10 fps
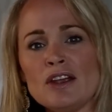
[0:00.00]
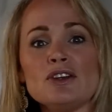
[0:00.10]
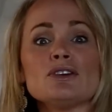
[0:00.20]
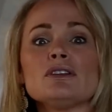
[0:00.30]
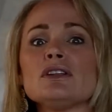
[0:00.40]

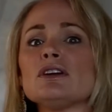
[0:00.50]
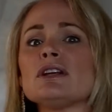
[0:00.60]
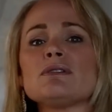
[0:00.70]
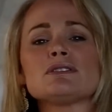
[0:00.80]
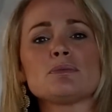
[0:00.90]
You're
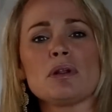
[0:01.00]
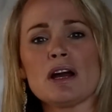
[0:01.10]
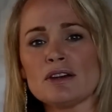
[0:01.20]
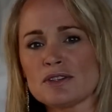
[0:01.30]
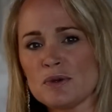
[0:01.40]
learning what
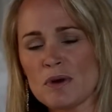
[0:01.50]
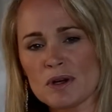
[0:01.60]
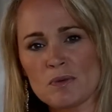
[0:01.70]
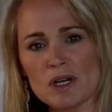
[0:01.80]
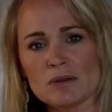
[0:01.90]
suppliers you
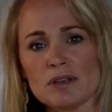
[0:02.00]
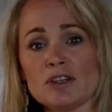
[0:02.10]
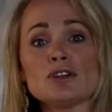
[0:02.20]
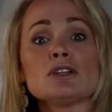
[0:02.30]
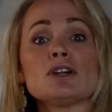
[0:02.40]
want to work
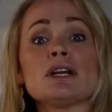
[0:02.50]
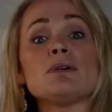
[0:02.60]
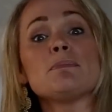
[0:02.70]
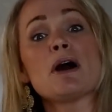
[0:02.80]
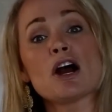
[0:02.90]
with. You're learning
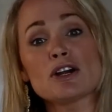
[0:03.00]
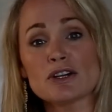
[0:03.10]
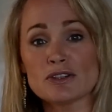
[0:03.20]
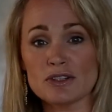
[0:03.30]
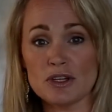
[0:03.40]
what
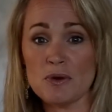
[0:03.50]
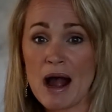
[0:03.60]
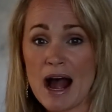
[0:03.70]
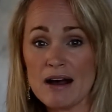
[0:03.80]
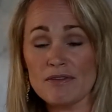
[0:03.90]
partners you
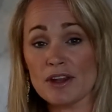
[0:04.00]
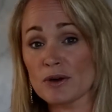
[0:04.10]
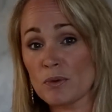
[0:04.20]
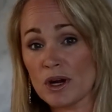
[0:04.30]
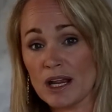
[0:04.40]
have that
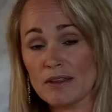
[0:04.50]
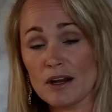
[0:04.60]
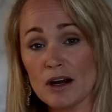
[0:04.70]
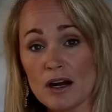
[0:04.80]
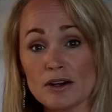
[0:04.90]
are working
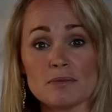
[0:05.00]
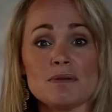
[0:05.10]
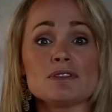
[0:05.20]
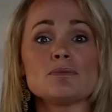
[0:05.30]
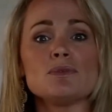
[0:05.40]
that aren't, or
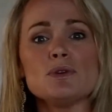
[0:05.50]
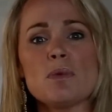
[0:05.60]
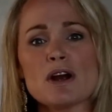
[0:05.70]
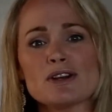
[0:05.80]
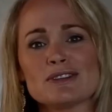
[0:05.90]
maybe some new
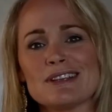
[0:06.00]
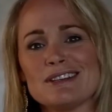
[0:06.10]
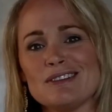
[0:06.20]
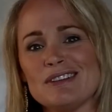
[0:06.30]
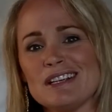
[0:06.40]
partners
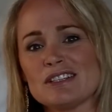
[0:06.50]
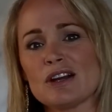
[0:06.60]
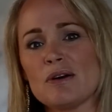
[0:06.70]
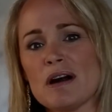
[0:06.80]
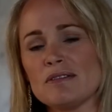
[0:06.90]
that you need to
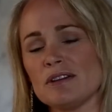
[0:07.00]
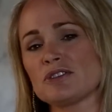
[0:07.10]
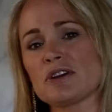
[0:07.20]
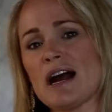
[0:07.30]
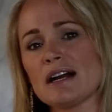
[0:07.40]
go out and
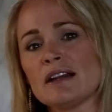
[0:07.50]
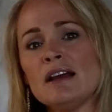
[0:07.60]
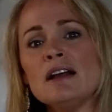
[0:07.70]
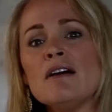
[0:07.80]
attract.